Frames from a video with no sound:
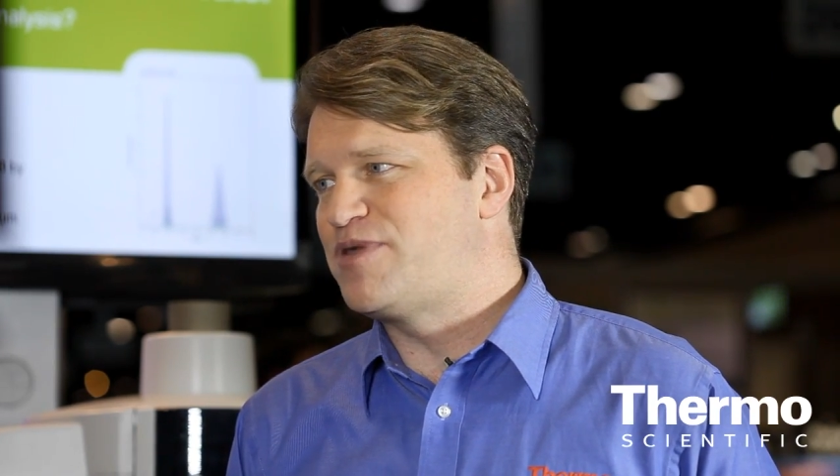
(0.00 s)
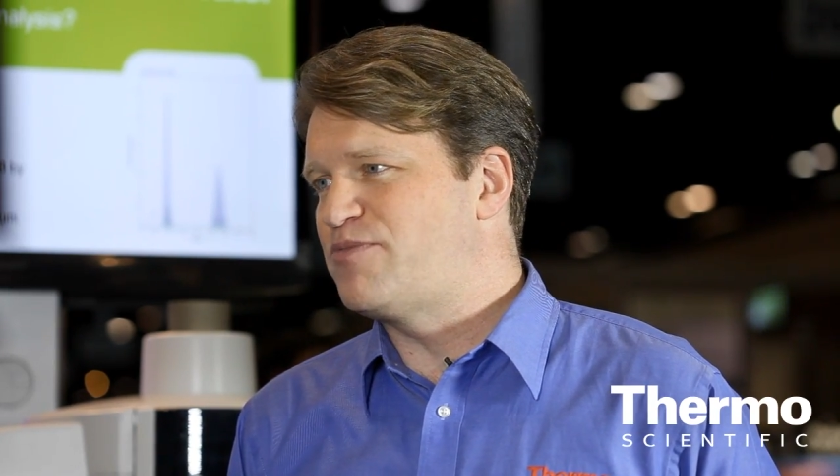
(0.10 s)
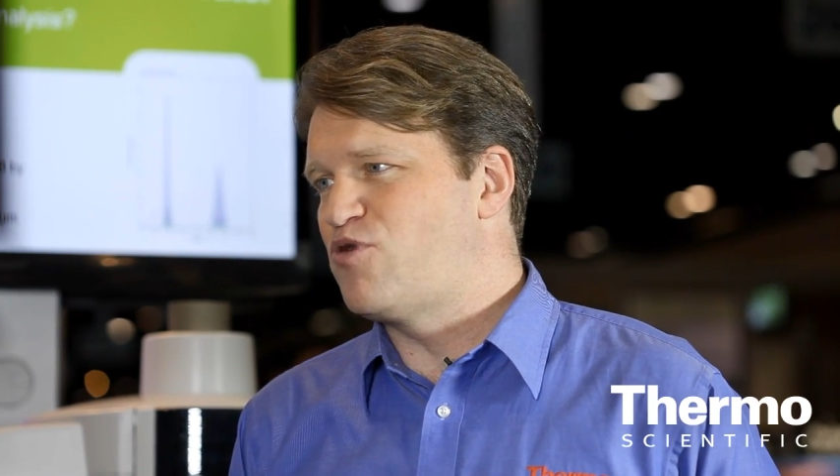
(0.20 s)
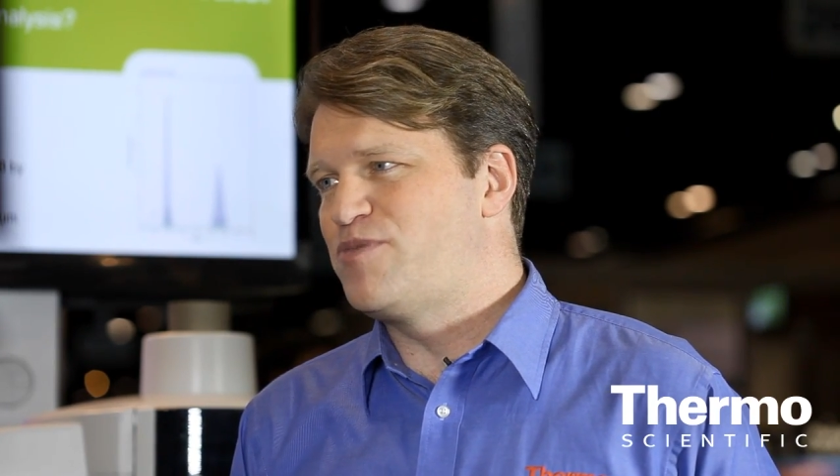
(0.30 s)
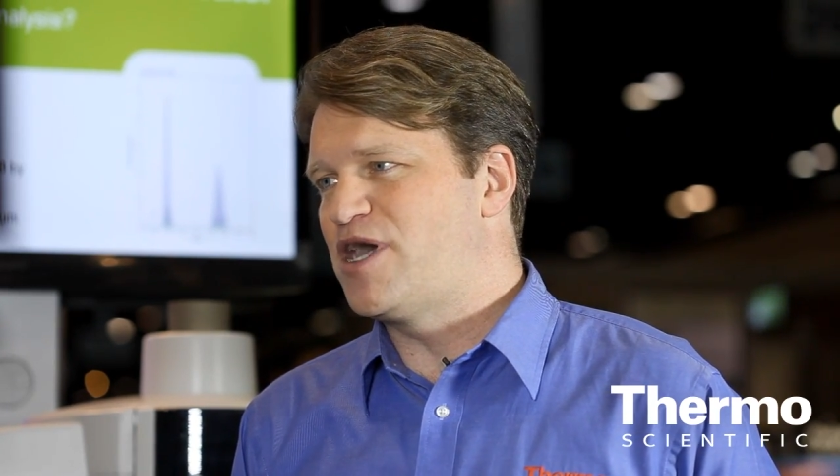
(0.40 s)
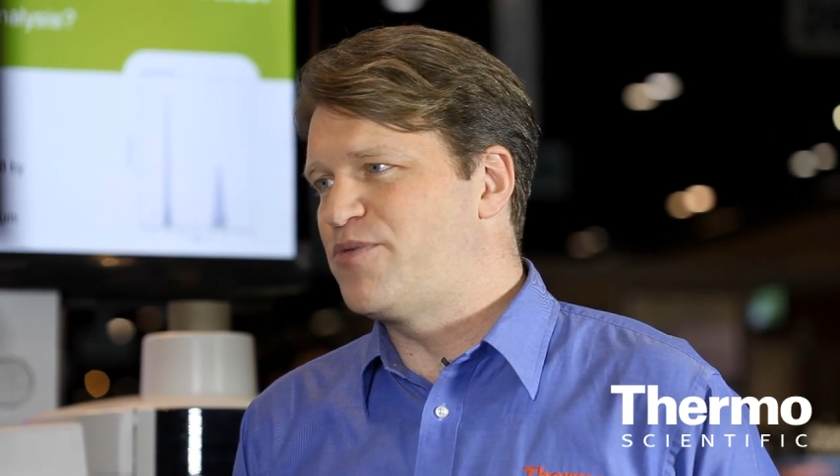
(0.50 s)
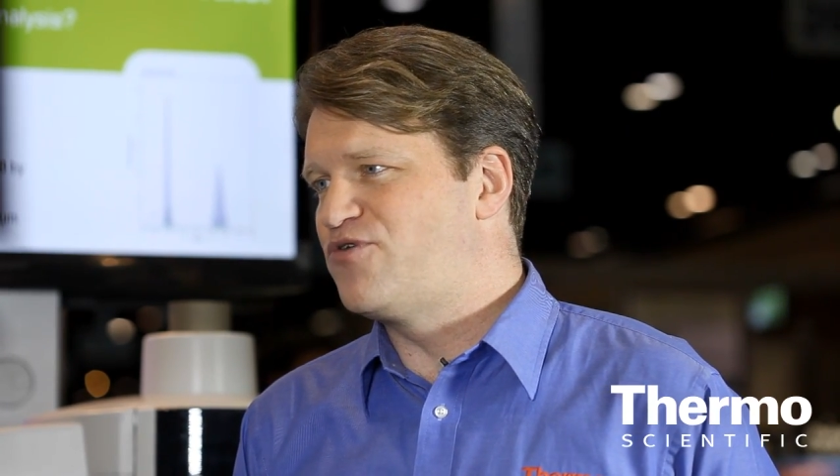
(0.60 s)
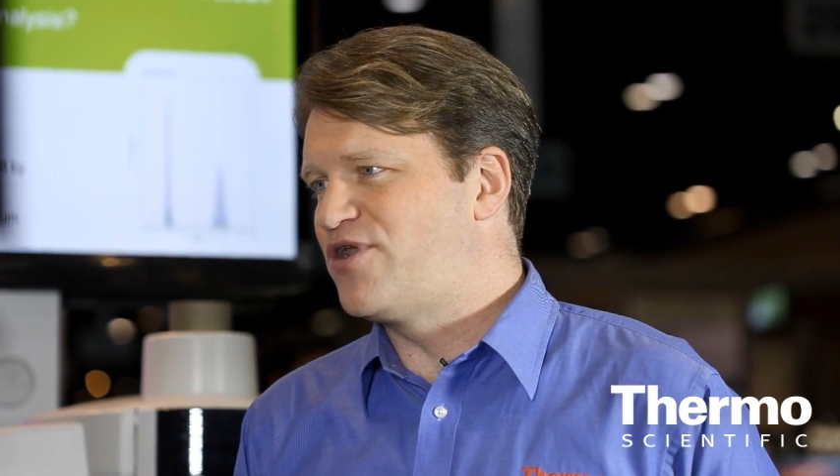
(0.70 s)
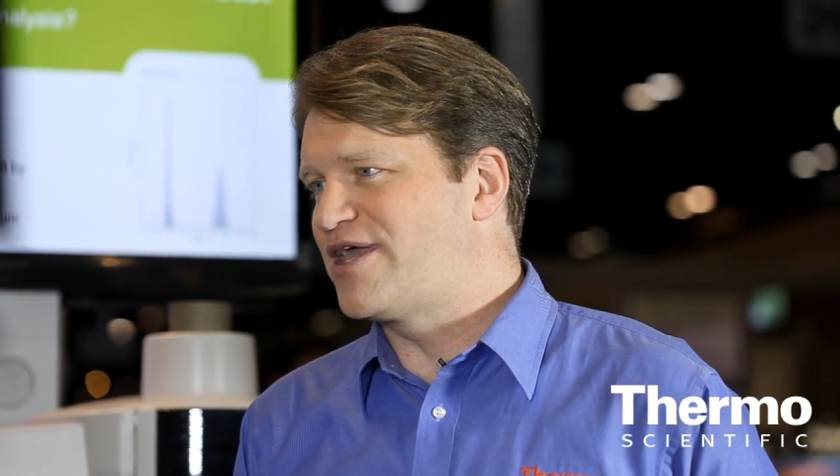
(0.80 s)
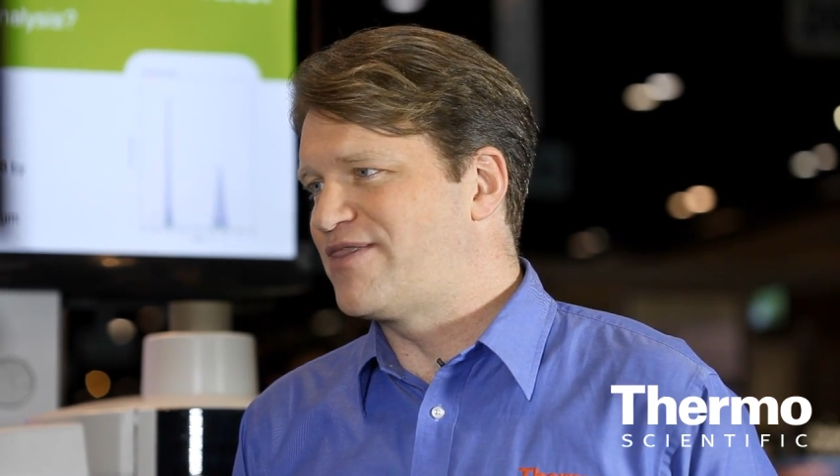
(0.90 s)
People will be up
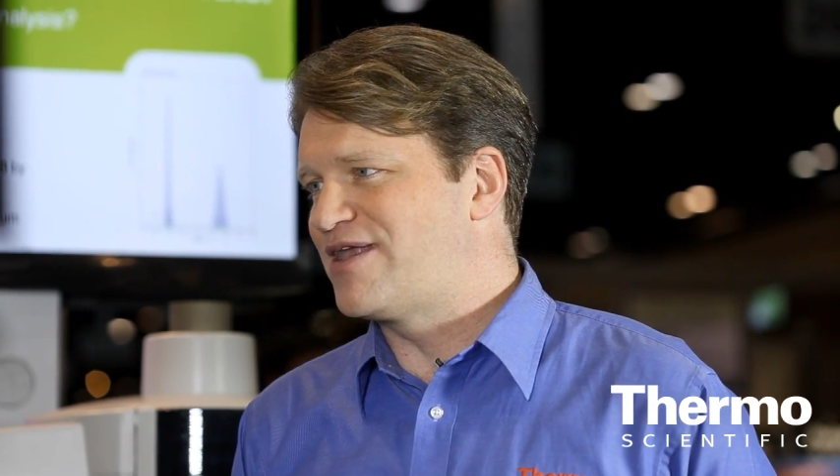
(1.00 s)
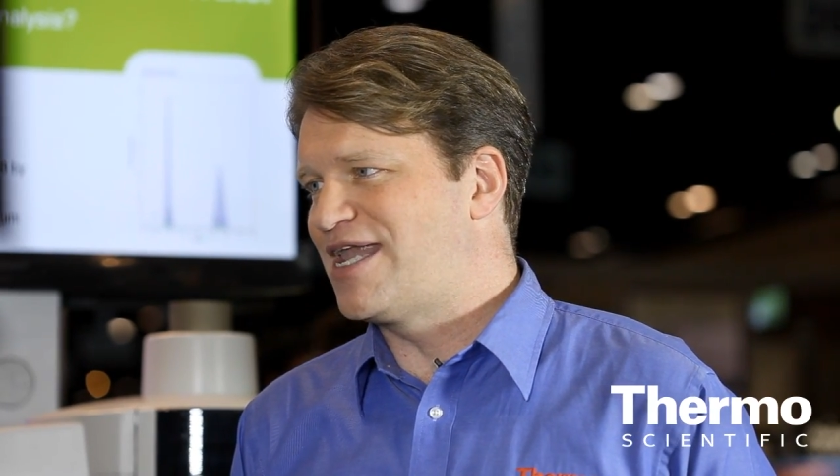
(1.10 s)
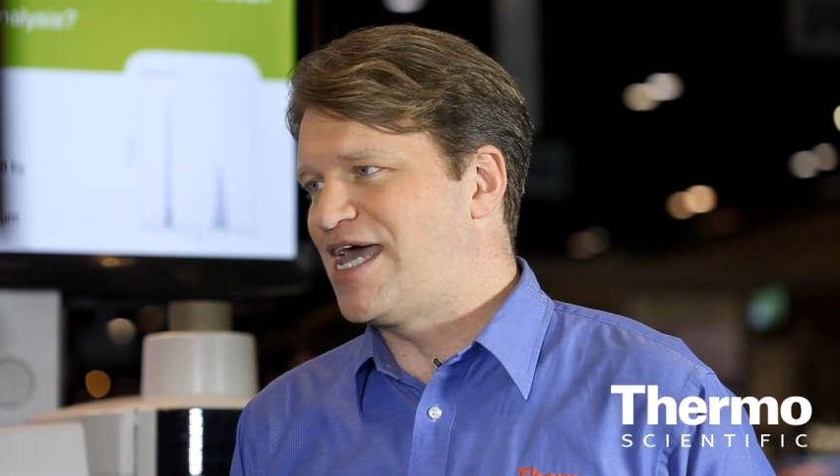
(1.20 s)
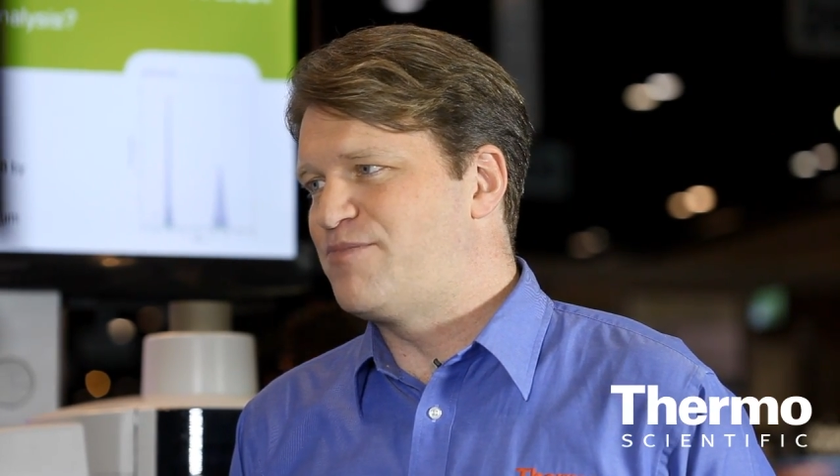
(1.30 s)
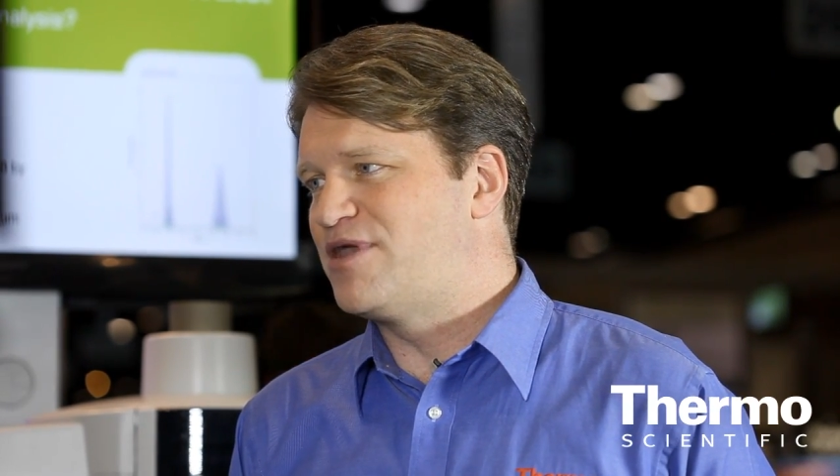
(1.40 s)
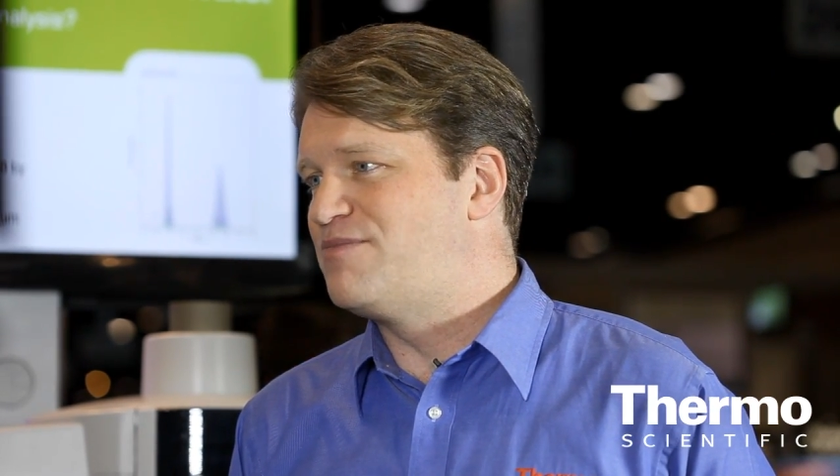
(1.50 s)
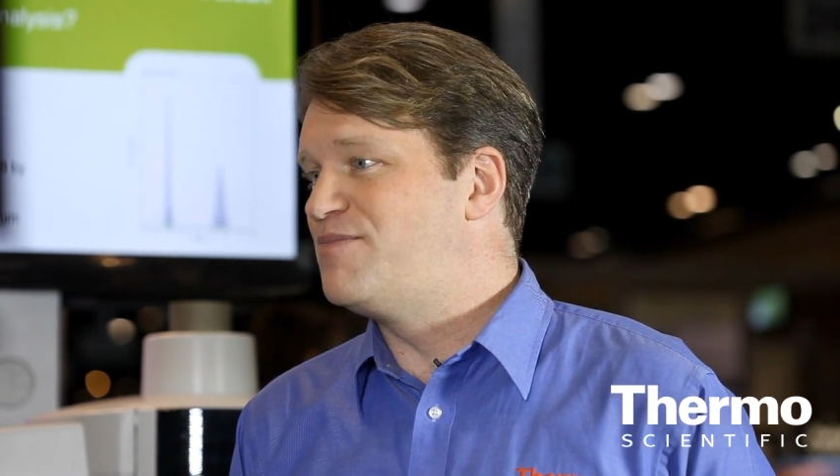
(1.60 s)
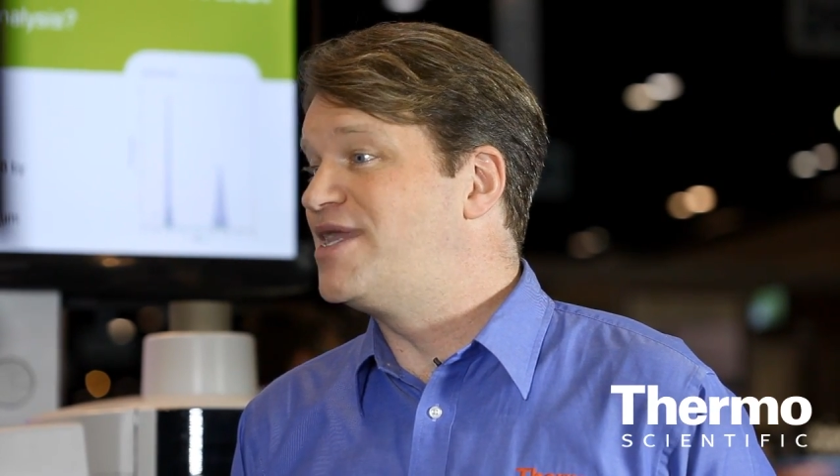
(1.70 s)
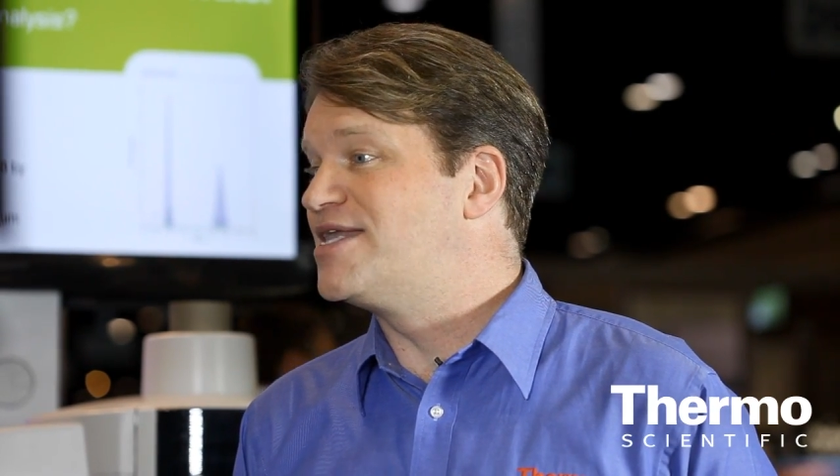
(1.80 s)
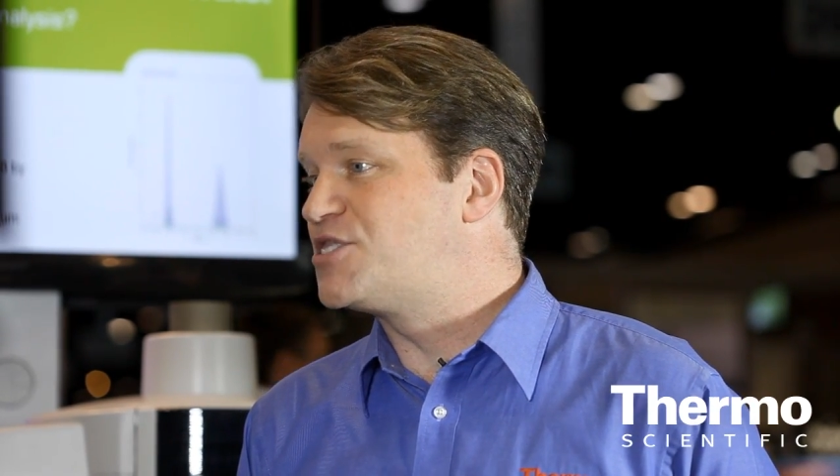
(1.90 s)
and running in the lab in
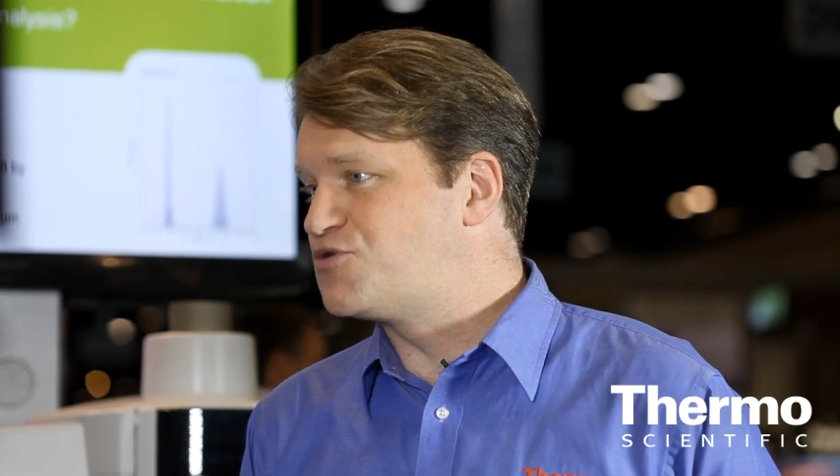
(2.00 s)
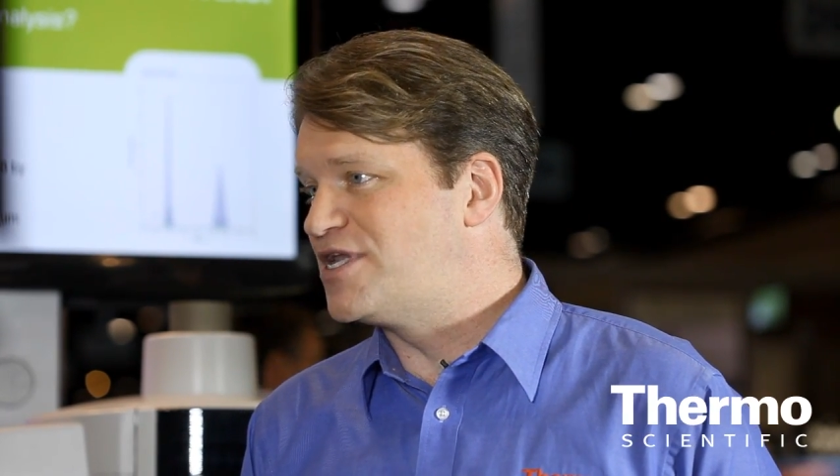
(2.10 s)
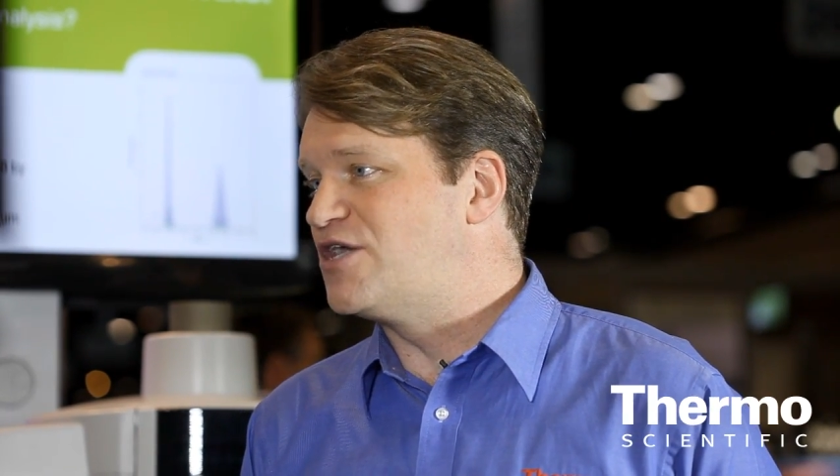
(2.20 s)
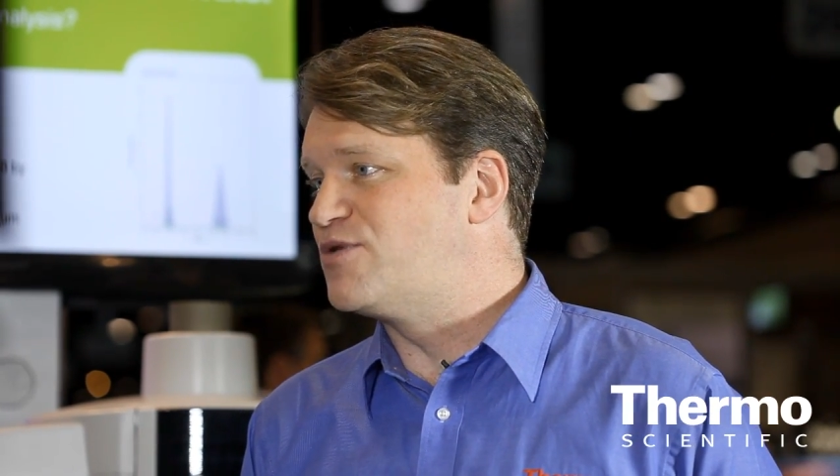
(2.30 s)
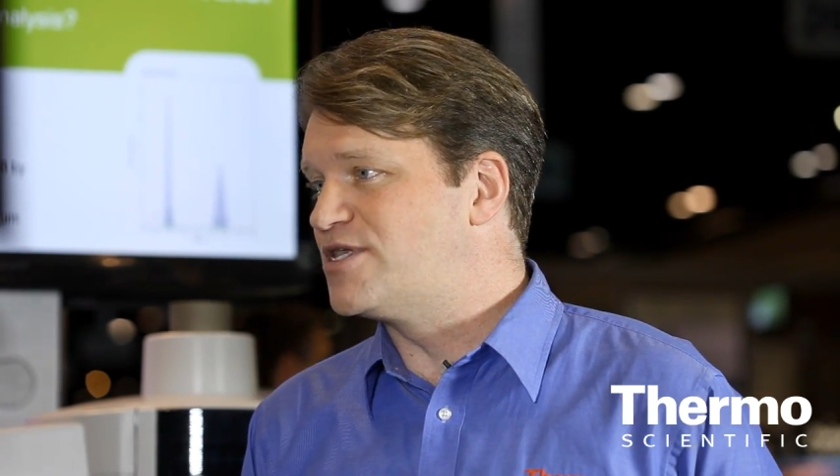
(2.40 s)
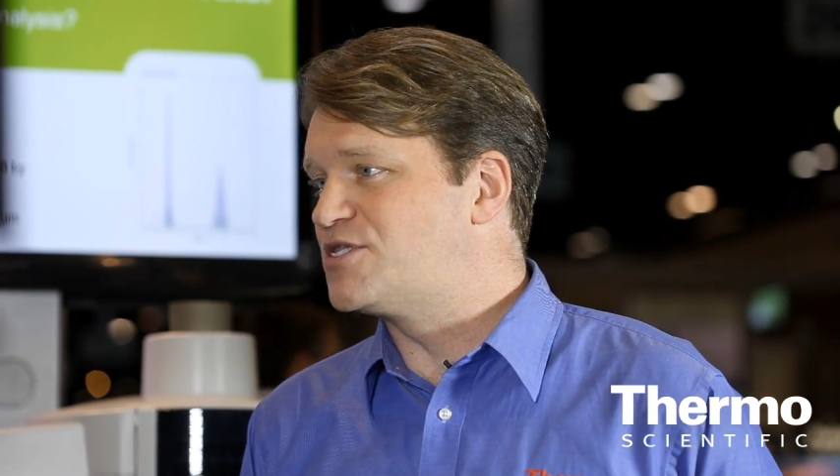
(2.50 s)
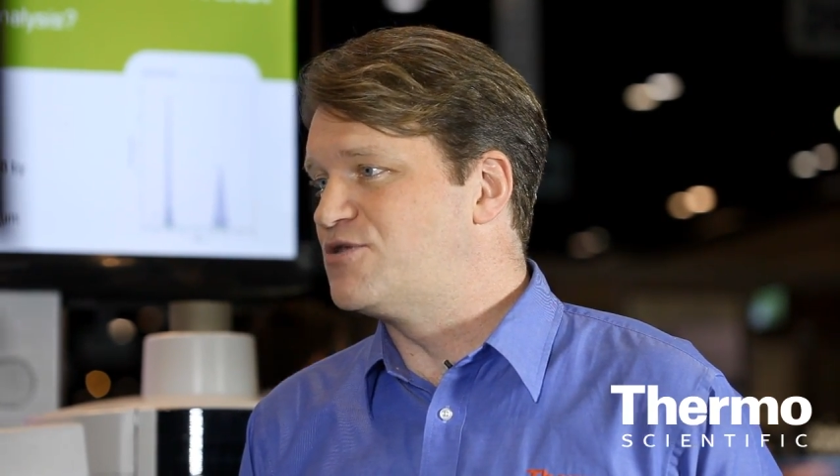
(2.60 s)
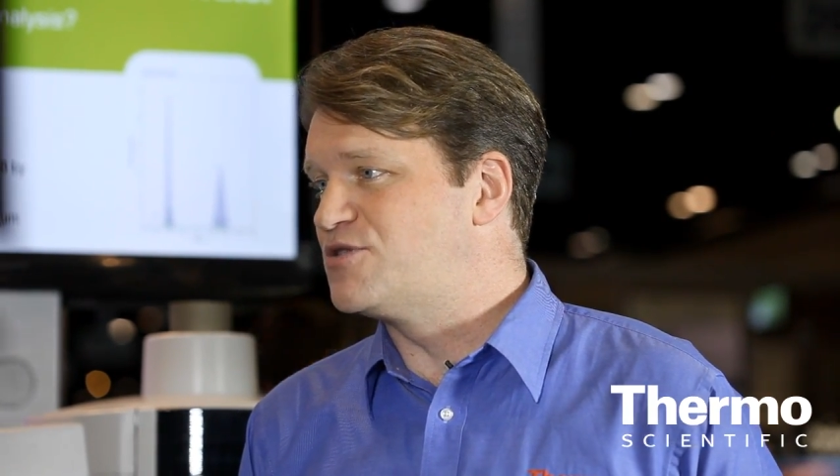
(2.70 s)
minutes, really, with this